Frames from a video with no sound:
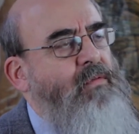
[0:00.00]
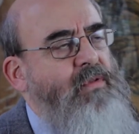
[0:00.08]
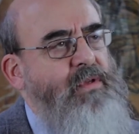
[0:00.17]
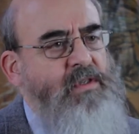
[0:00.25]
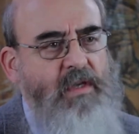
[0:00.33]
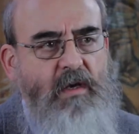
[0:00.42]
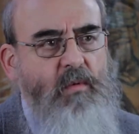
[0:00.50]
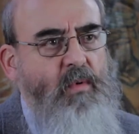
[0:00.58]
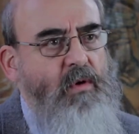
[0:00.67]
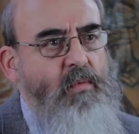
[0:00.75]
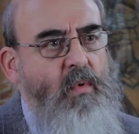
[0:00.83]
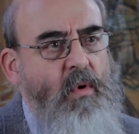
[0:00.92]
for the Second
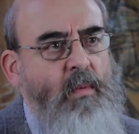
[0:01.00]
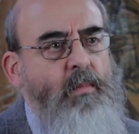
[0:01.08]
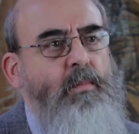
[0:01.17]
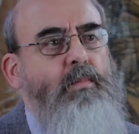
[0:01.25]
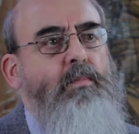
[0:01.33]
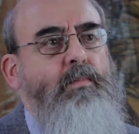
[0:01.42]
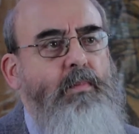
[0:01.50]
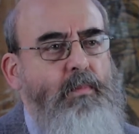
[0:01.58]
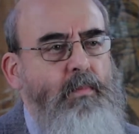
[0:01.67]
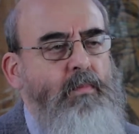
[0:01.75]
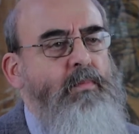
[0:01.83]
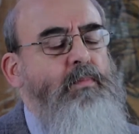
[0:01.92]
World War.
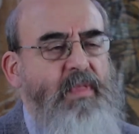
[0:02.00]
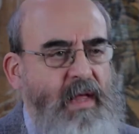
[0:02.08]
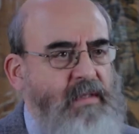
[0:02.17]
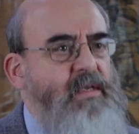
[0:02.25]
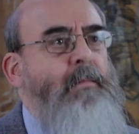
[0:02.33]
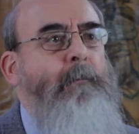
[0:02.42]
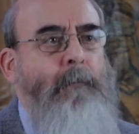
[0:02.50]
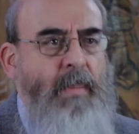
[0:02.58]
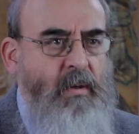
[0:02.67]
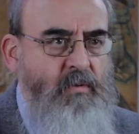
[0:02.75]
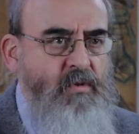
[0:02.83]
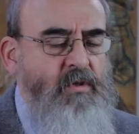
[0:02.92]
But that's a
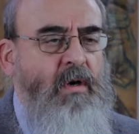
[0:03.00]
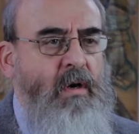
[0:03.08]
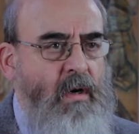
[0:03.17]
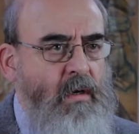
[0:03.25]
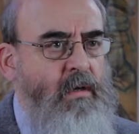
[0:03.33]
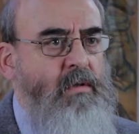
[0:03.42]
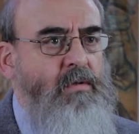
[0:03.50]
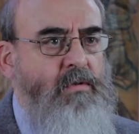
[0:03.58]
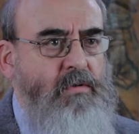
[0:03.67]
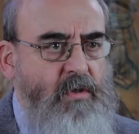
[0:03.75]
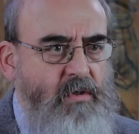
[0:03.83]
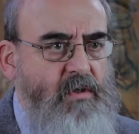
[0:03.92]
post hoc
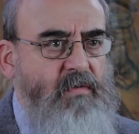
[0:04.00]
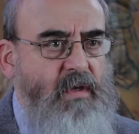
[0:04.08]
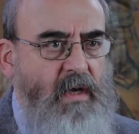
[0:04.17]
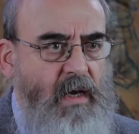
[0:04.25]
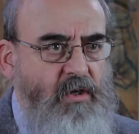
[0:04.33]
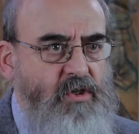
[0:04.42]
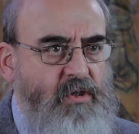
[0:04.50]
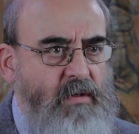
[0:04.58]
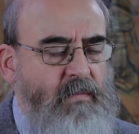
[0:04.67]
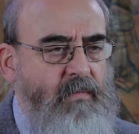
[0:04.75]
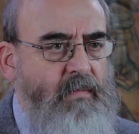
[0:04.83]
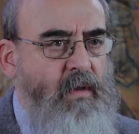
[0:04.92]
justification.
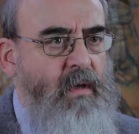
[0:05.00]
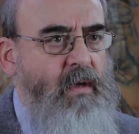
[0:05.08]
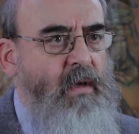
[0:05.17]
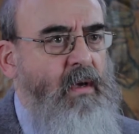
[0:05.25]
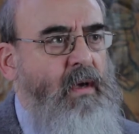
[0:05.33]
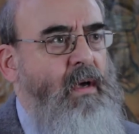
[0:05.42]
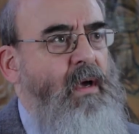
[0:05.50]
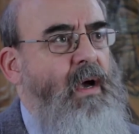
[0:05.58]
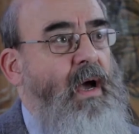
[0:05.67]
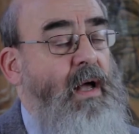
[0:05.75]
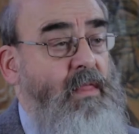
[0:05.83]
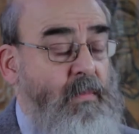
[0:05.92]

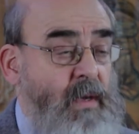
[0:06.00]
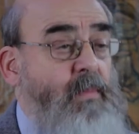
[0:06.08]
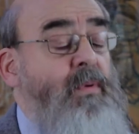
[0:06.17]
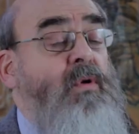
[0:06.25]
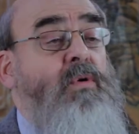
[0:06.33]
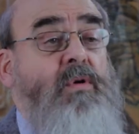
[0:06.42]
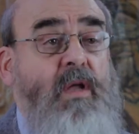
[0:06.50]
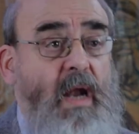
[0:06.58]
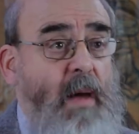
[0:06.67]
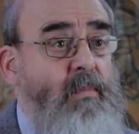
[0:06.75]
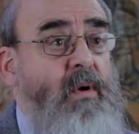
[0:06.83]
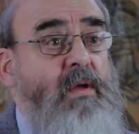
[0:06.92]
And the people who
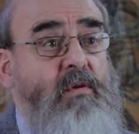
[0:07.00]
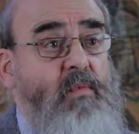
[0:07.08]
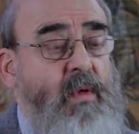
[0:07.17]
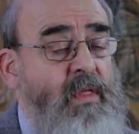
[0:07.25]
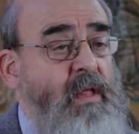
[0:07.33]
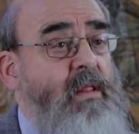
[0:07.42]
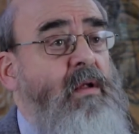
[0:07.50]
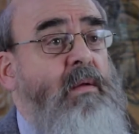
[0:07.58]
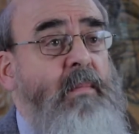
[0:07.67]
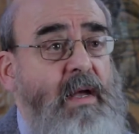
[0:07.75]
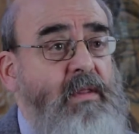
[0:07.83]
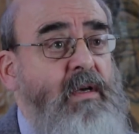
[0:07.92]
collaborated with Hitler
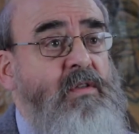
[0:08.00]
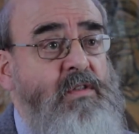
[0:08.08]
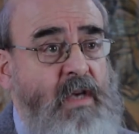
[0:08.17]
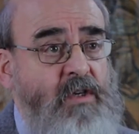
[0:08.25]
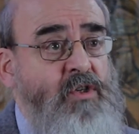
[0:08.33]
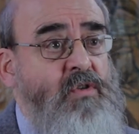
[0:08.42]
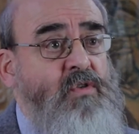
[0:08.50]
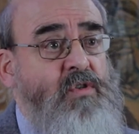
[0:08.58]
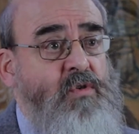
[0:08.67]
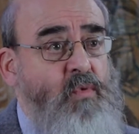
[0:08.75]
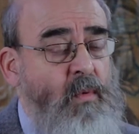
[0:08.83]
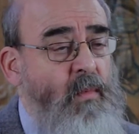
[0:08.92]
and made the
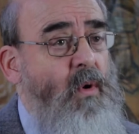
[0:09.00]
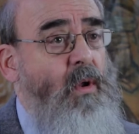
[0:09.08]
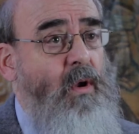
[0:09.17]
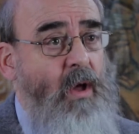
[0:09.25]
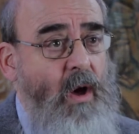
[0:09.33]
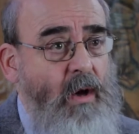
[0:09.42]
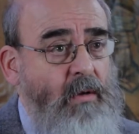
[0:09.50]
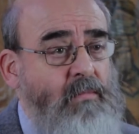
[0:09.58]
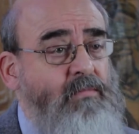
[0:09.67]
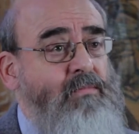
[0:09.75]
concessions to him all along